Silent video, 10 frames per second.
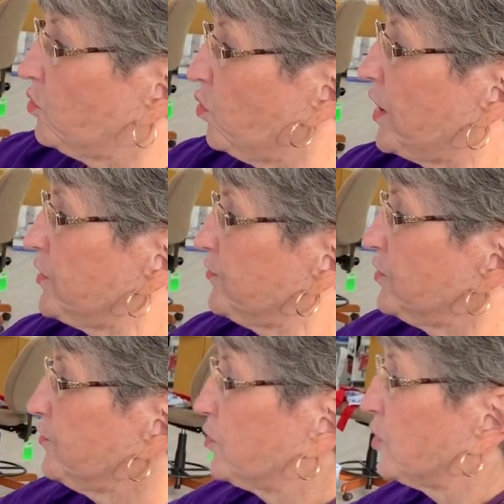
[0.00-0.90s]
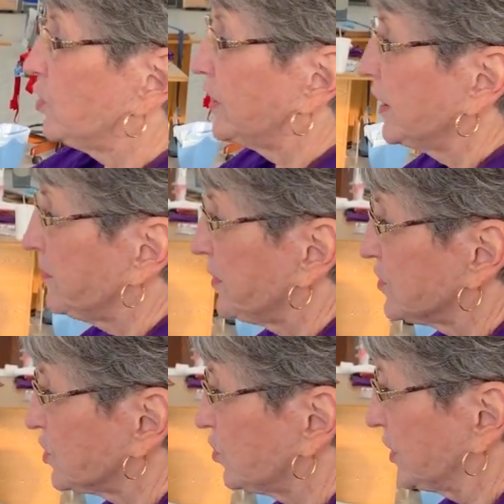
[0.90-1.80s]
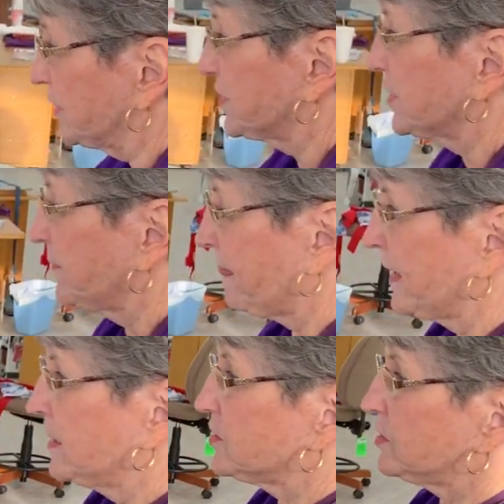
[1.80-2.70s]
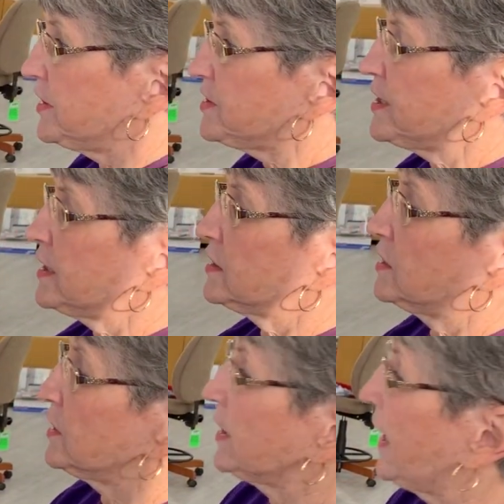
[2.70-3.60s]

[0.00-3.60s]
wonderful for rolling up those quilts. So let's take a look